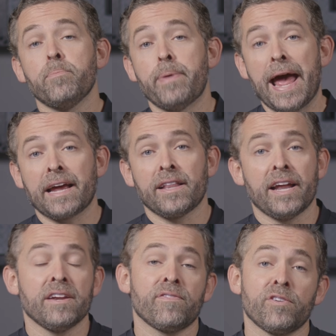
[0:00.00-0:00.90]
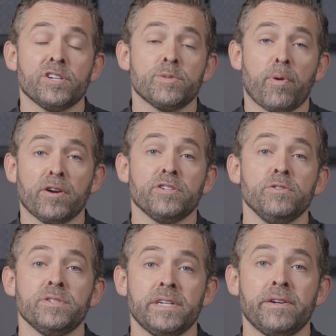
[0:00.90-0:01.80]
the backlighting for your Spartan
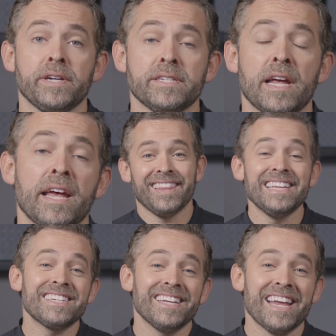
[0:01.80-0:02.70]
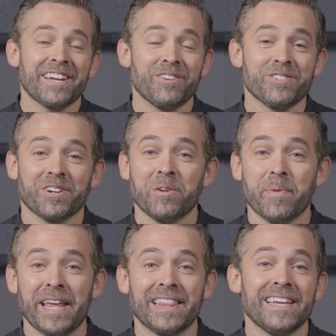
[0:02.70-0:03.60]
II series. These connectors are going to
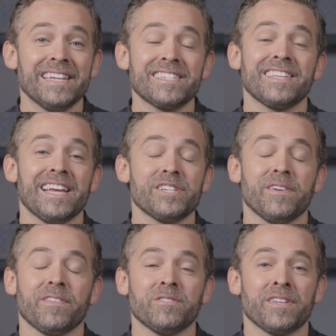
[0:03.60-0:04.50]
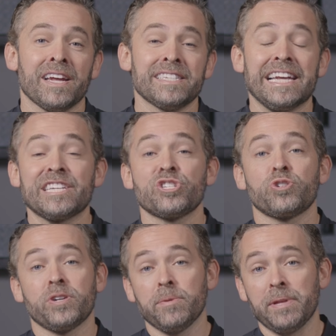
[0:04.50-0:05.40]
make the installation of those lights
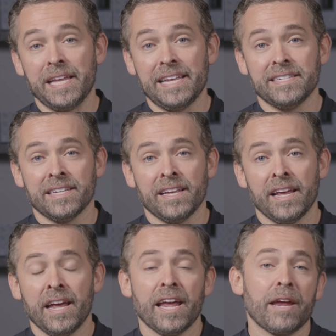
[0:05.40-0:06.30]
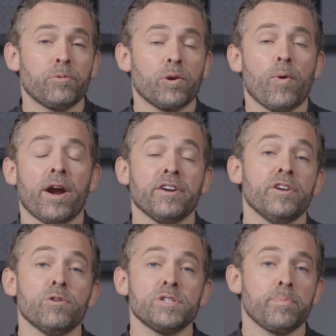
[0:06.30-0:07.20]
extremely easy and require
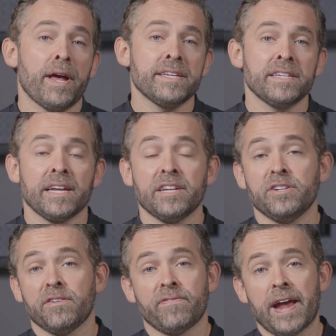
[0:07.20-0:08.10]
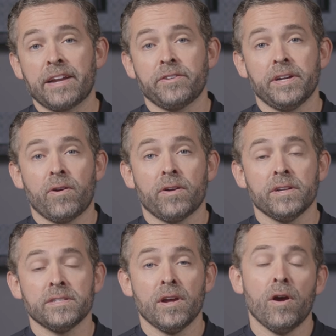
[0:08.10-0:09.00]
no splicing into your factory
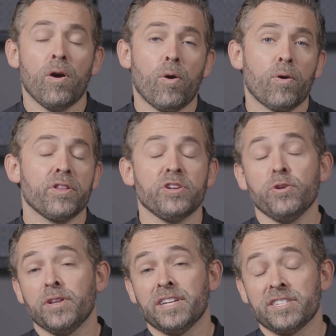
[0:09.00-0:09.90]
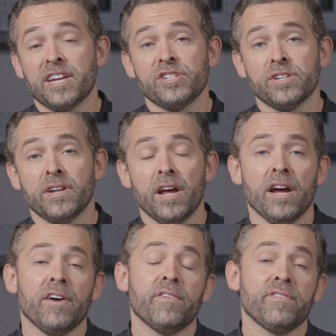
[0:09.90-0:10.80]
harness or the utilization
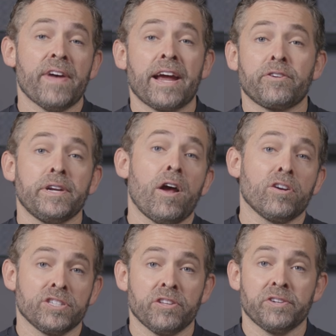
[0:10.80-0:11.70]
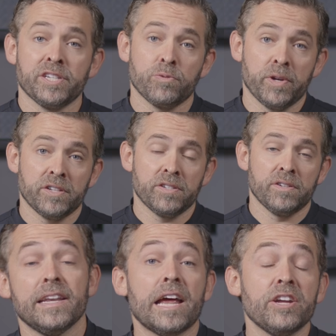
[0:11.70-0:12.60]
of a factory auxiliary
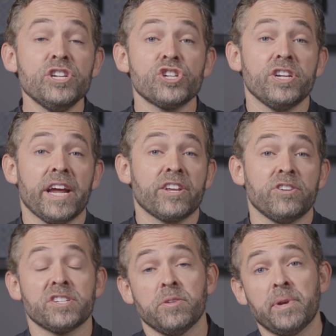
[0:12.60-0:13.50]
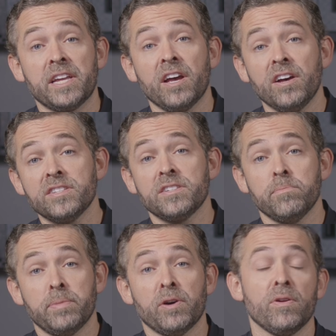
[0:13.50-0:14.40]
switch. Now, each connector is going to be
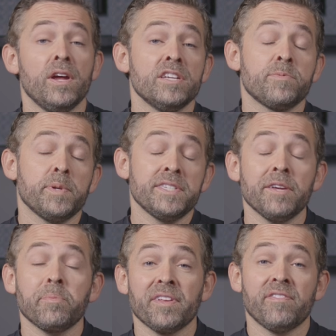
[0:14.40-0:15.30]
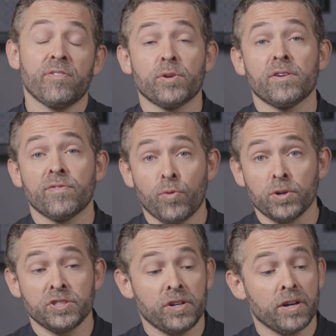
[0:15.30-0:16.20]
custom built specifically for your
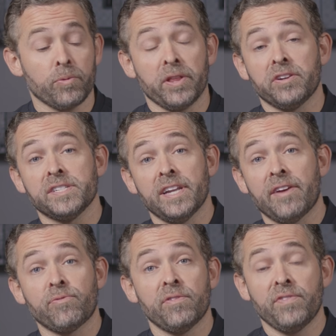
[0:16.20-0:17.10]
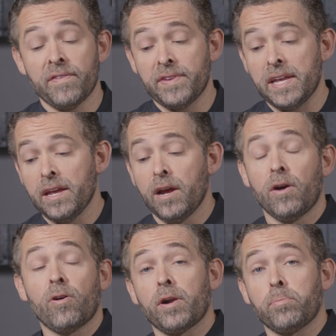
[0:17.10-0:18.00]
Ford truck, whether it's an F150
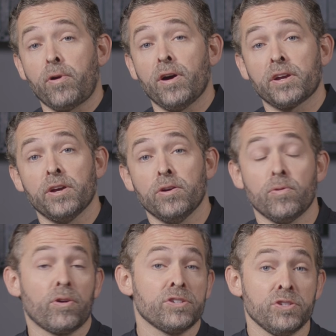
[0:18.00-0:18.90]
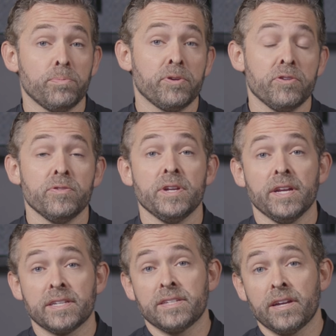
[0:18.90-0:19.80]
or a Bronco or Super
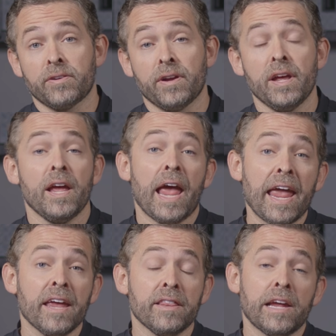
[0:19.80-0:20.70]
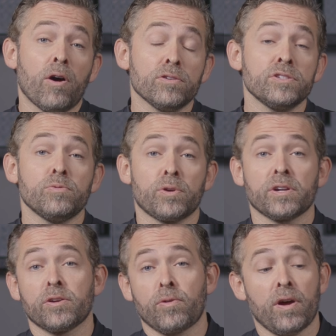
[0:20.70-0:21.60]
Duty, etc. And they also
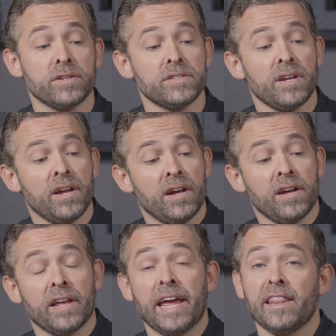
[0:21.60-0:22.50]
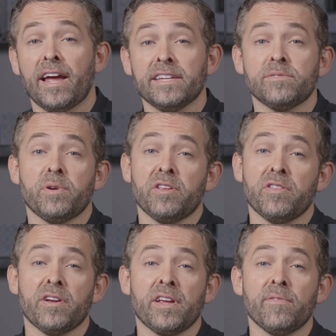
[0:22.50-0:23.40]
work across headlights, whether
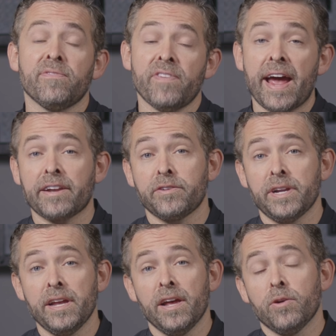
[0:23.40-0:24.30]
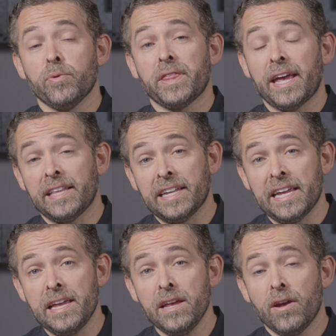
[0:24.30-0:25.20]
they come factory with
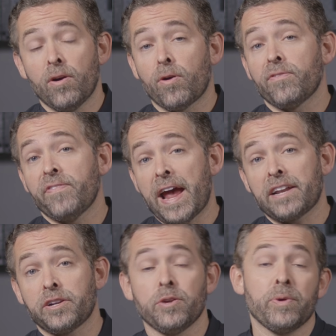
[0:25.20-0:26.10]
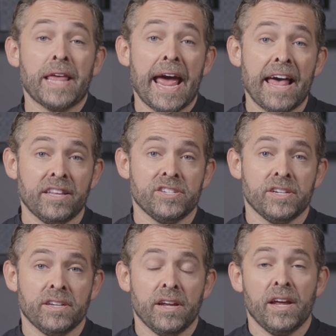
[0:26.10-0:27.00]
LED or factory with
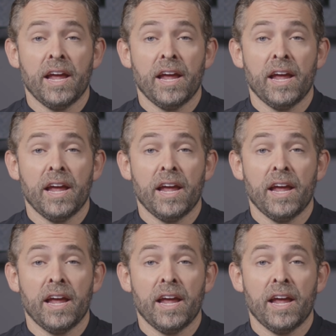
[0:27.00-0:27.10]
halogen.